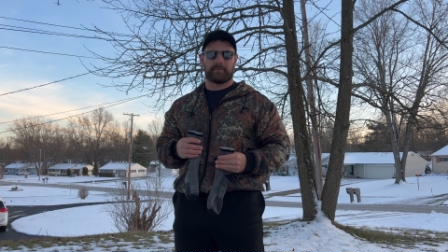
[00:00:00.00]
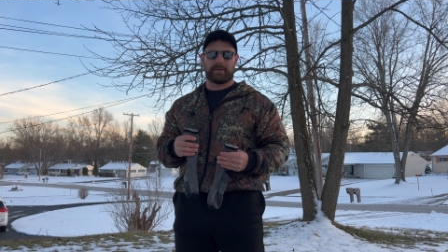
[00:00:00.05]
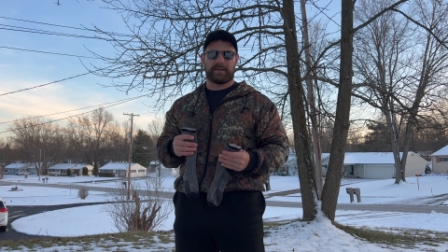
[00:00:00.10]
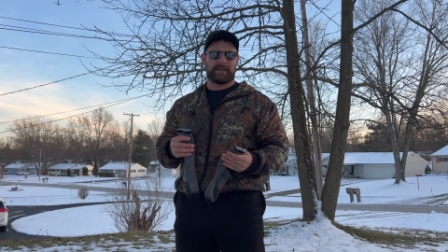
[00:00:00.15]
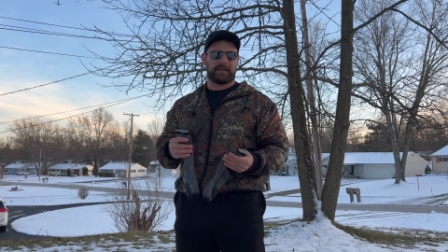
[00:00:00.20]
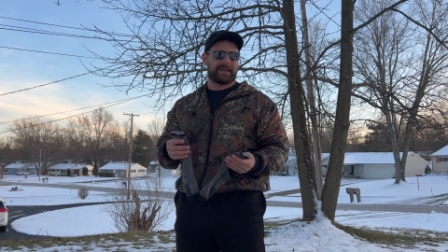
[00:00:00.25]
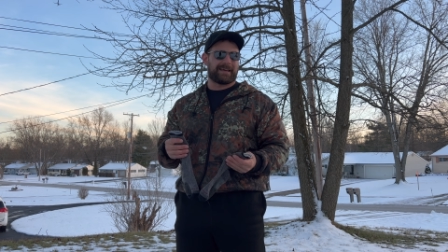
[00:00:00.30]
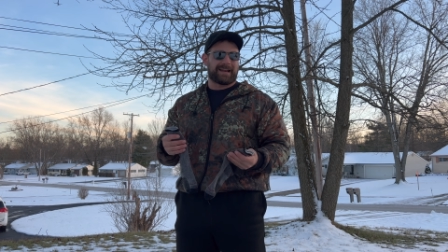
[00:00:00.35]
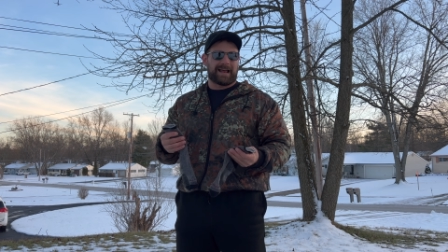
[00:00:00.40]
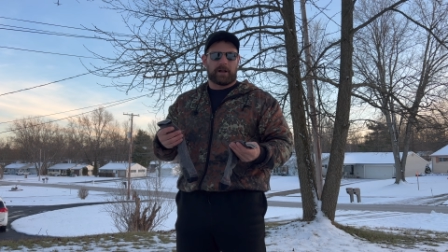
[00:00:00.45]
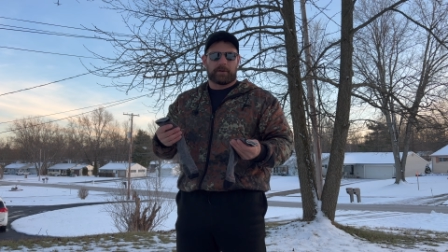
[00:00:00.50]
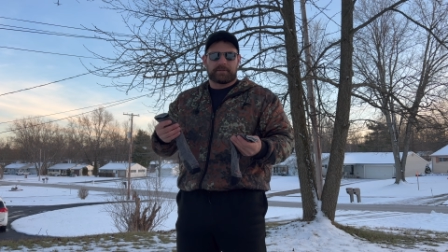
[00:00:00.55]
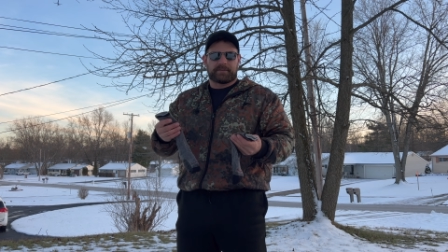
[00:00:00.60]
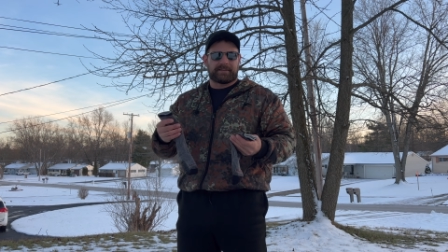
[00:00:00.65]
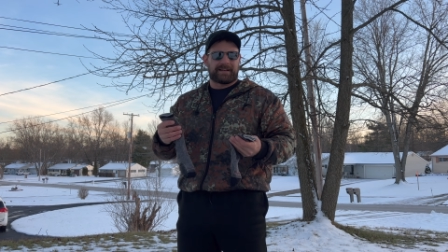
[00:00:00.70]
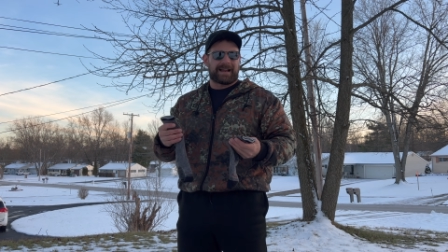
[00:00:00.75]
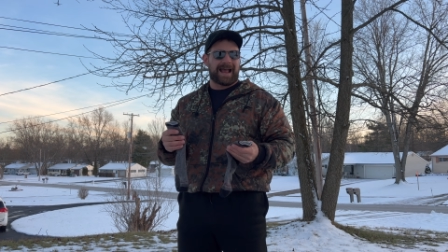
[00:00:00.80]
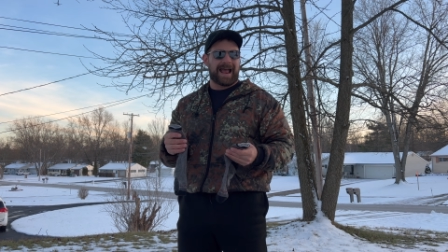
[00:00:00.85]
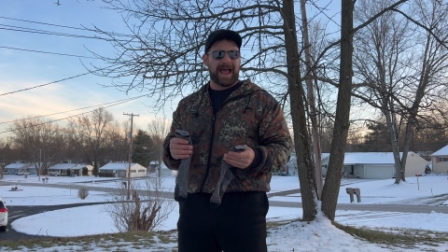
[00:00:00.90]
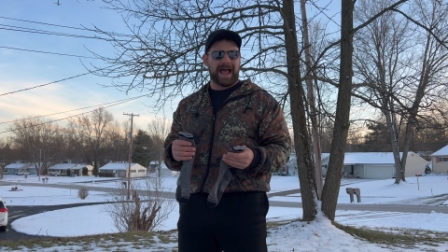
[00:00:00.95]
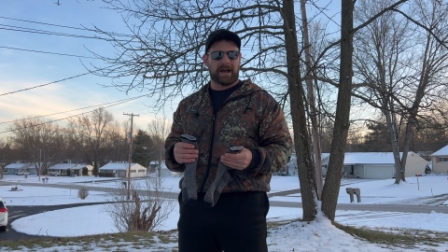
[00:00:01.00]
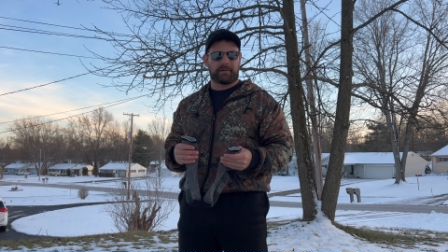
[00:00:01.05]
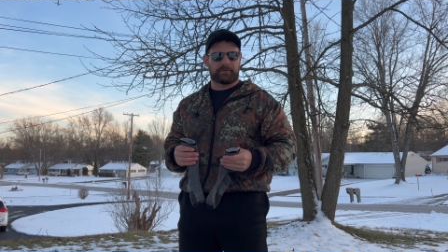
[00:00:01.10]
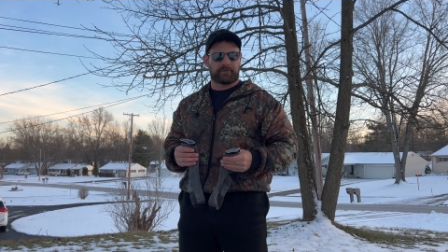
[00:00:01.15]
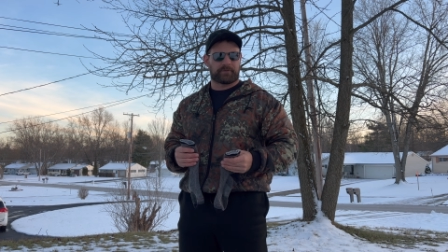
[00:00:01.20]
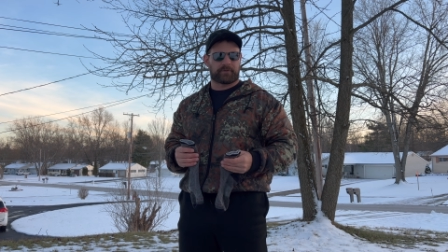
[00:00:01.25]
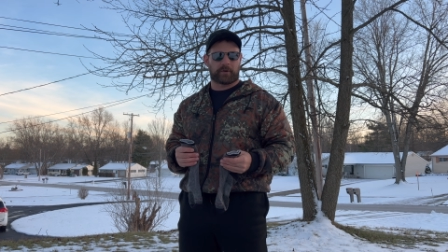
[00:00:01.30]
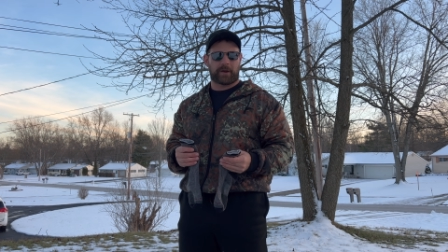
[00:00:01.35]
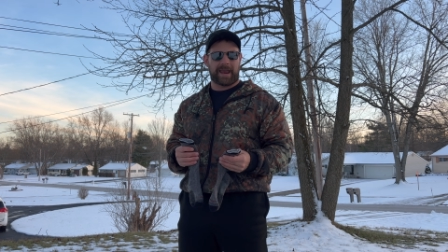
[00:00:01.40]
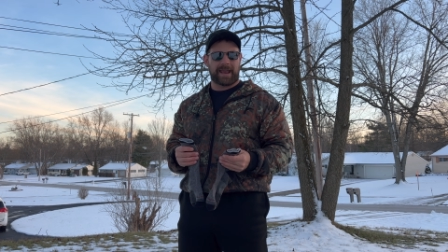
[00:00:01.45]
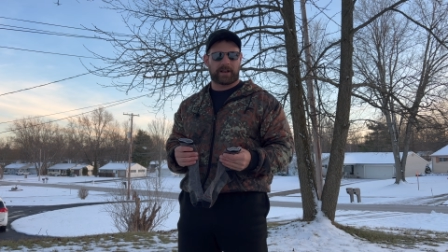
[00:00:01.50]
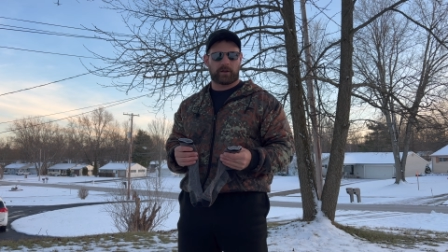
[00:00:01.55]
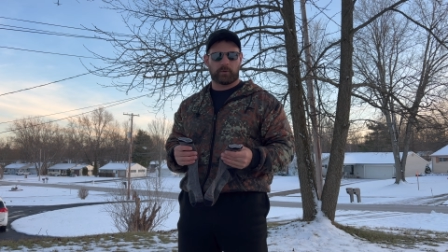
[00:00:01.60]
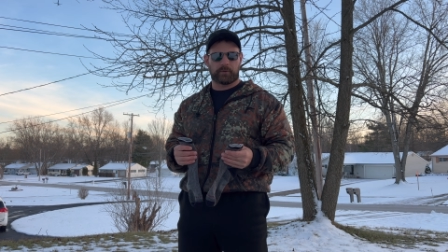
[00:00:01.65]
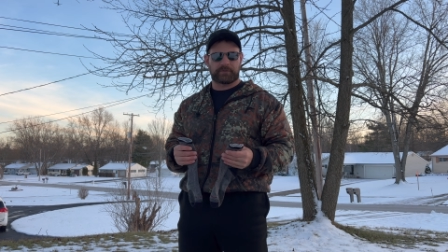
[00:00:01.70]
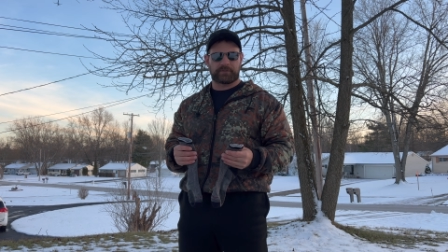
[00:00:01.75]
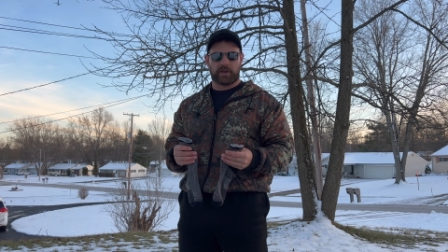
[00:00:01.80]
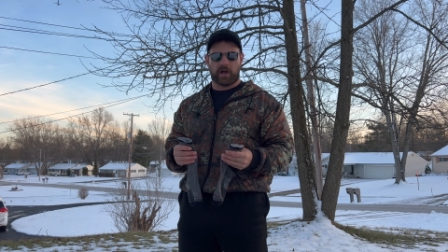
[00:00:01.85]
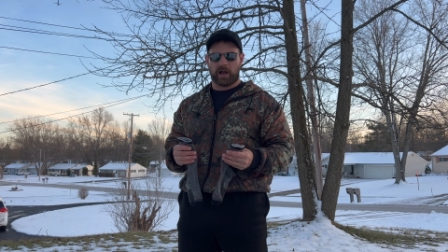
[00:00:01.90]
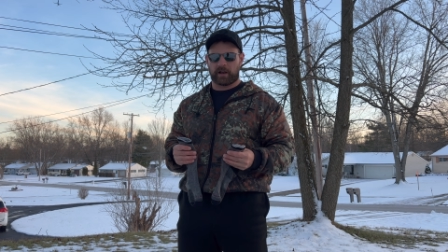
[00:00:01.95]
be 1.5 ounces if they're ankle
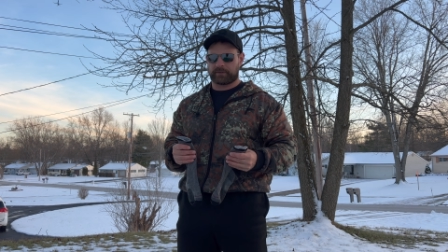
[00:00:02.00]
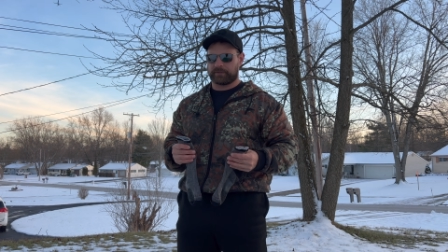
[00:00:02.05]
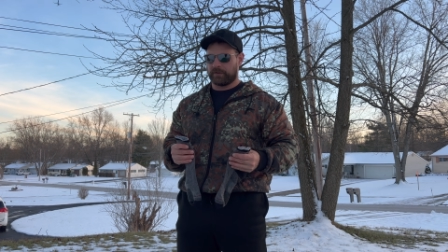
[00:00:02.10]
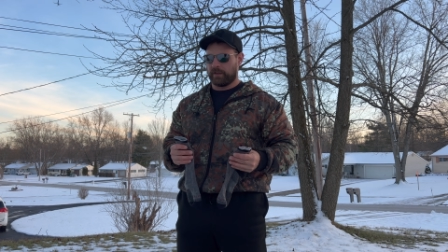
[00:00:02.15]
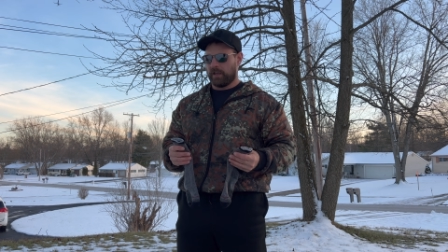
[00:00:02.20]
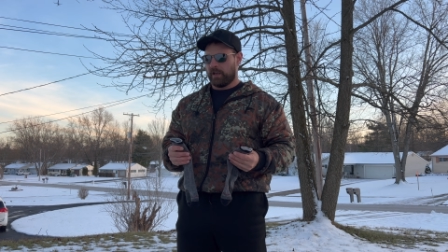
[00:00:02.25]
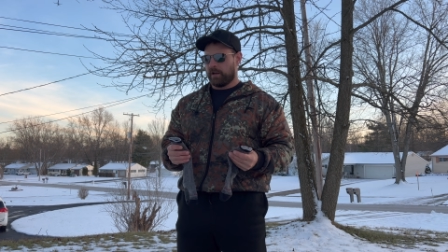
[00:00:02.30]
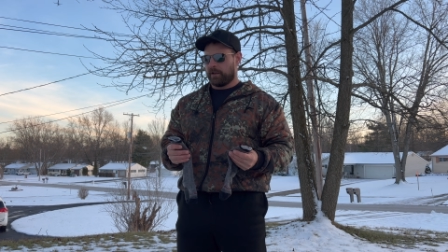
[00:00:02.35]
socks.